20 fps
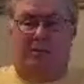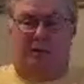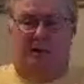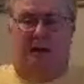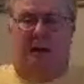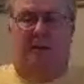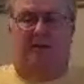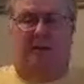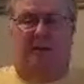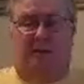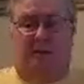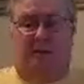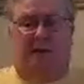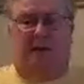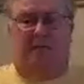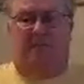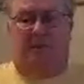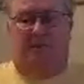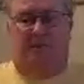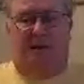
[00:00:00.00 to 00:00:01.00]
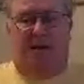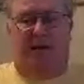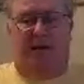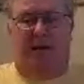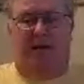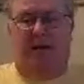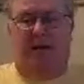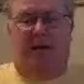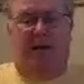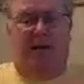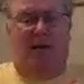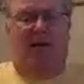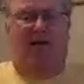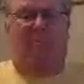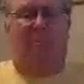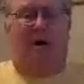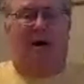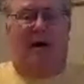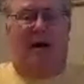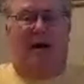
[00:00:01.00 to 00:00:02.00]
up and coming band.
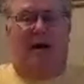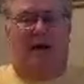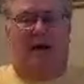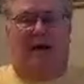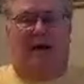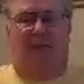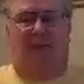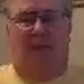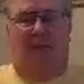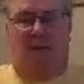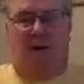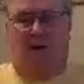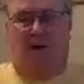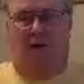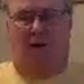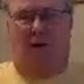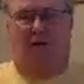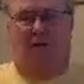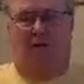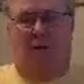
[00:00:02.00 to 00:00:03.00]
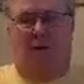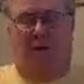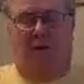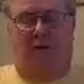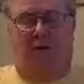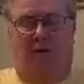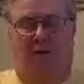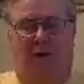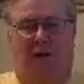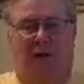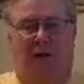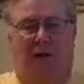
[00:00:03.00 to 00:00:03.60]
Nobody had even heard of them really,